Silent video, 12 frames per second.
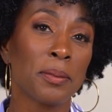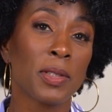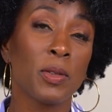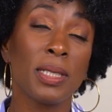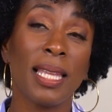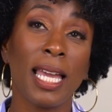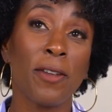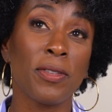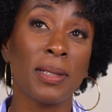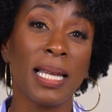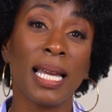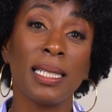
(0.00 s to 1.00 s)
Quit
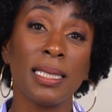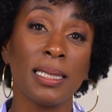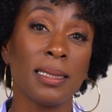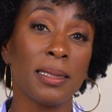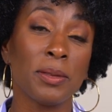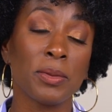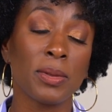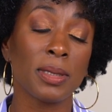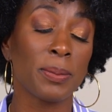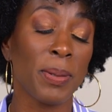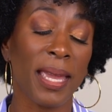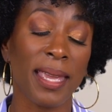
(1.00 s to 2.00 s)
laughing. I did.
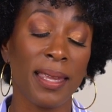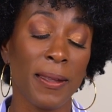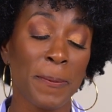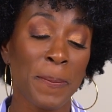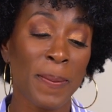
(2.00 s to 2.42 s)
It's bad.